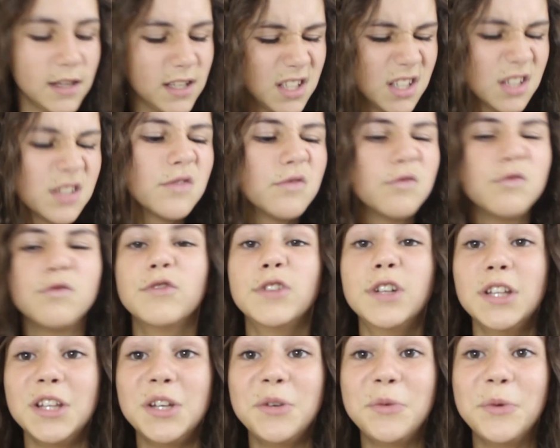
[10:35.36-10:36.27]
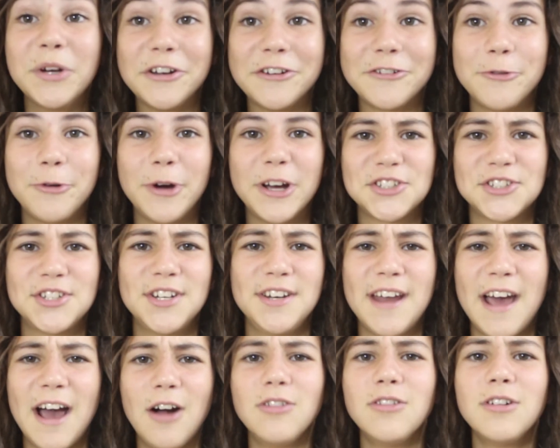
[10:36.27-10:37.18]
This is a really weird
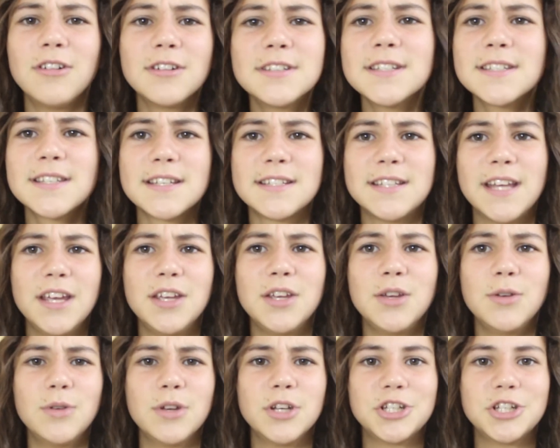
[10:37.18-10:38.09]
question. How long does it take you to